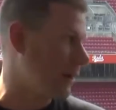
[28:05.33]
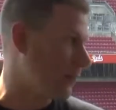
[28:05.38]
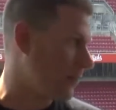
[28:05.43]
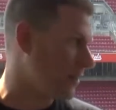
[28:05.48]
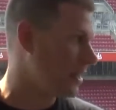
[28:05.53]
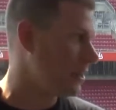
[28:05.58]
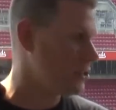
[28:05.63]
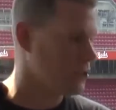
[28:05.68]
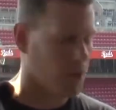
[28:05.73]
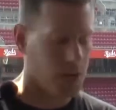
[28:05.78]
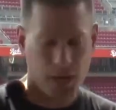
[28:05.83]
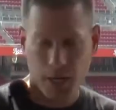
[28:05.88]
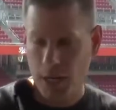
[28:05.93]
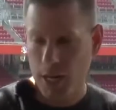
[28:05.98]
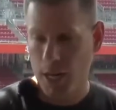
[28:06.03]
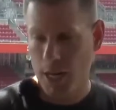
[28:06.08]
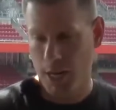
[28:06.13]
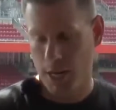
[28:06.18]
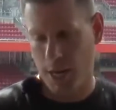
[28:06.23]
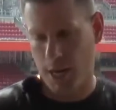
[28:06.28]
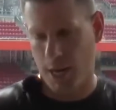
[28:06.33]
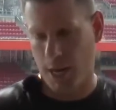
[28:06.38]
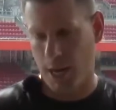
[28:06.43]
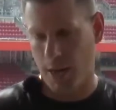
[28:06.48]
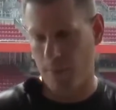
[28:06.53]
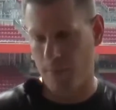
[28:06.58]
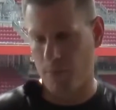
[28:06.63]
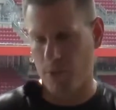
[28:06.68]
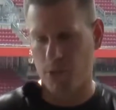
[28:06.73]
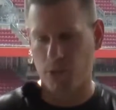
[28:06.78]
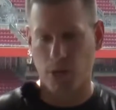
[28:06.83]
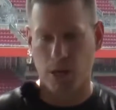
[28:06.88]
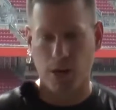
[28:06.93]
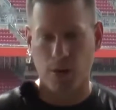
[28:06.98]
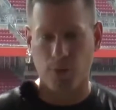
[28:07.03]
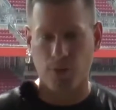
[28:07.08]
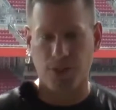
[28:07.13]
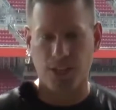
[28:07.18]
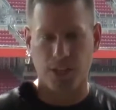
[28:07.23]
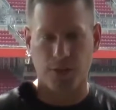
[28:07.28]
and when they shouldn't. So I
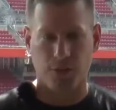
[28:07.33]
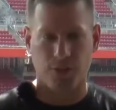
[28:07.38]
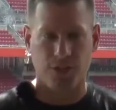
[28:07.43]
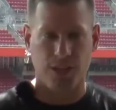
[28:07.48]
don't think there's